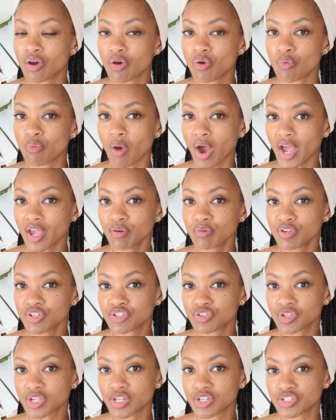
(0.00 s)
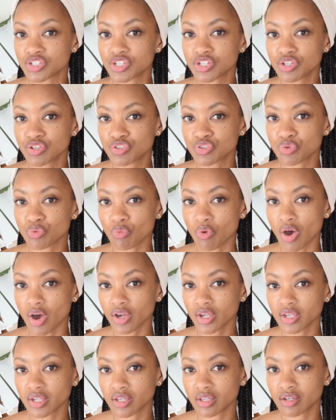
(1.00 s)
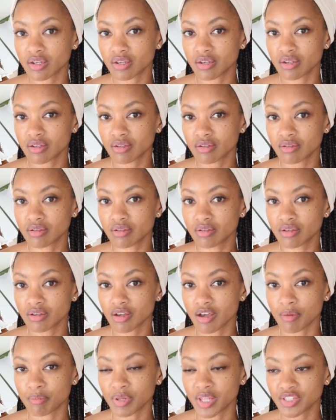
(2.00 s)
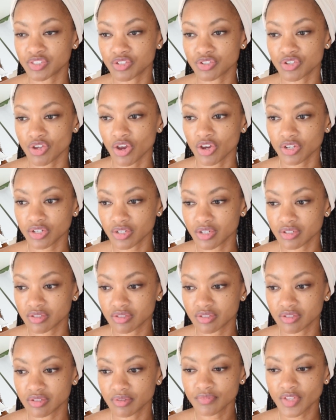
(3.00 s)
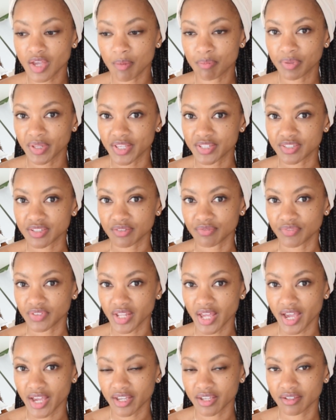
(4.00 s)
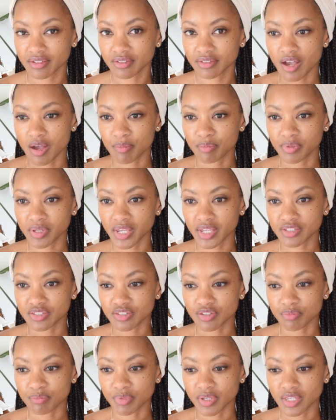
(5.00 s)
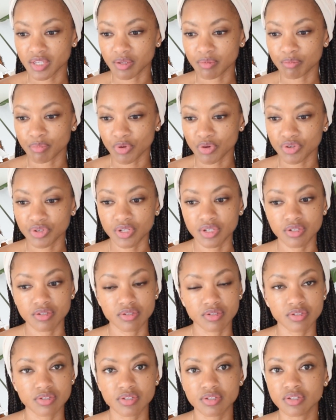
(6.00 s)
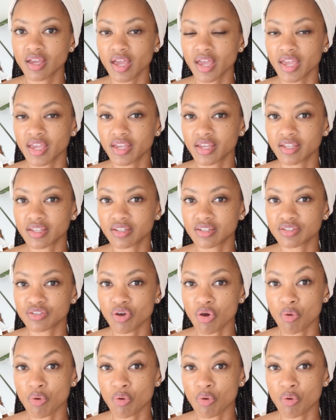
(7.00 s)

why would you continue to walk in a place of darkness, a place of lack, a place of being burdened and